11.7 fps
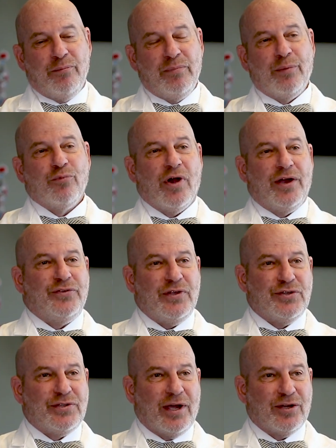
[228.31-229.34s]
memorize
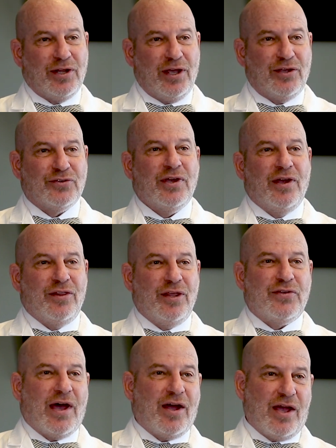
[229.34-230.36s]
these techniques,
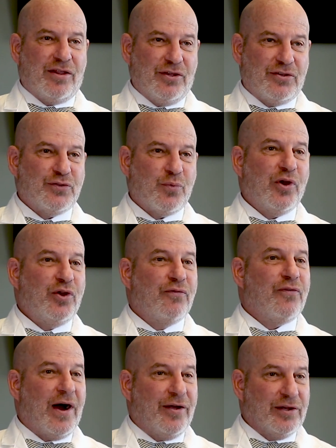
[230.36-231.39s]
this is where you
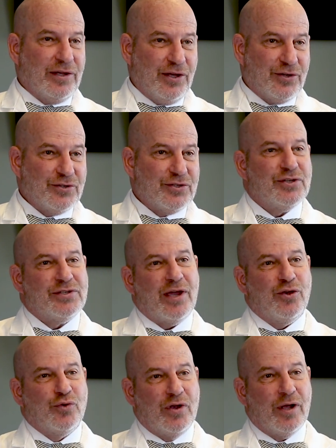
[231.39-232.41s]
find the lesions, this is how you
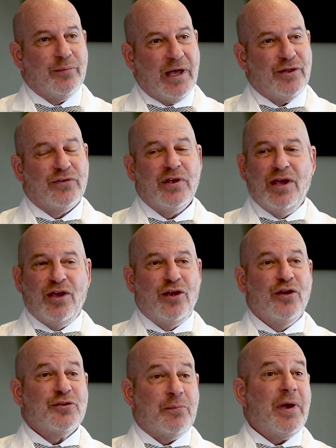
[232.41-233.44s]
treat them.
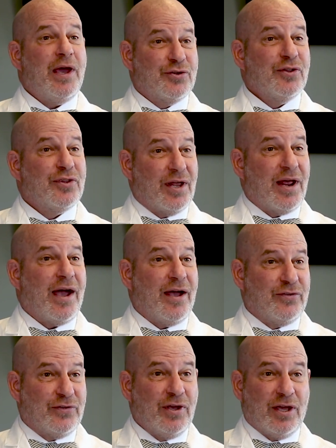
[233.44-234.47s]
Here's a patient that
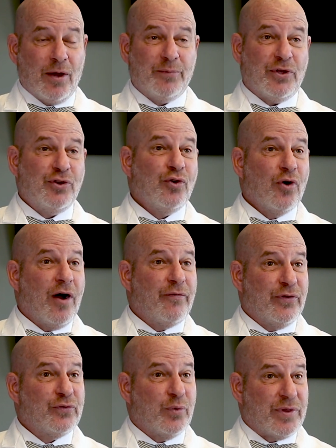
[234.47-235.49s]
comes into your
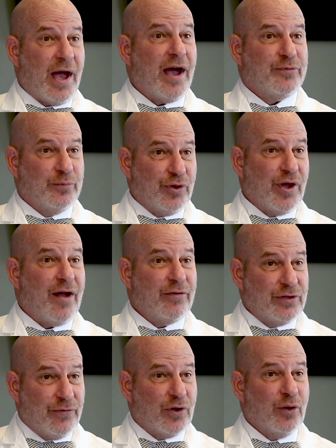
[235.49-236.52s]
office with asthma and having
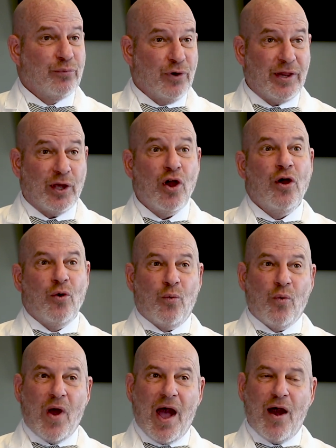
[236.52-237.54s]
difficult breathing.
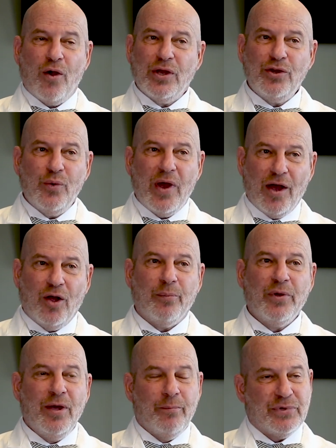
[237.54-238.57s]
How can you help,
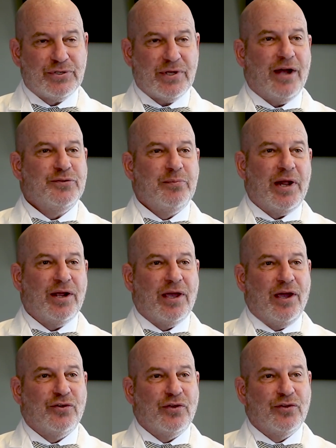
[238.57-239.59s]
besides
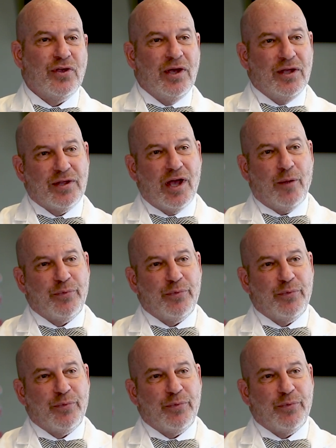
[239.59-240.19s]
medications, to help